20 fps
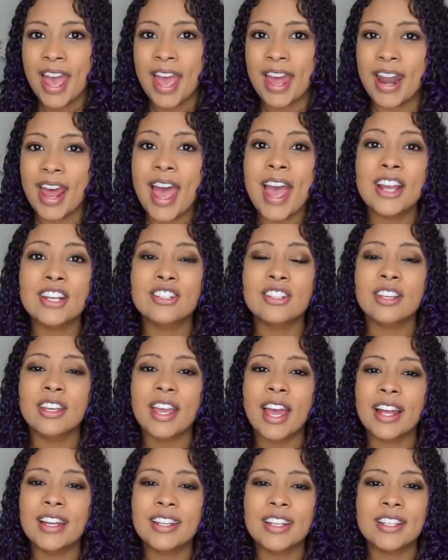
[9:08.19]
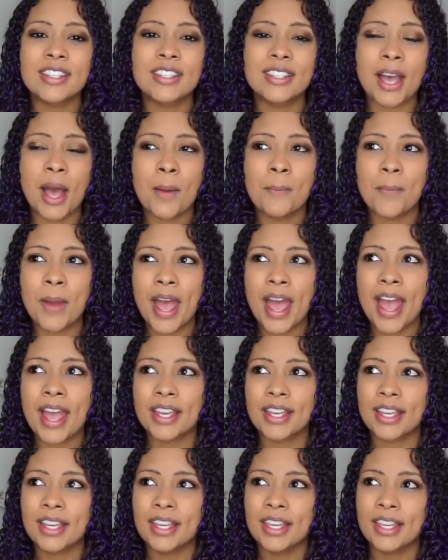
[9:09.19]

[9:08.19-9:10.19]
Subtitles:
And actually, I just got back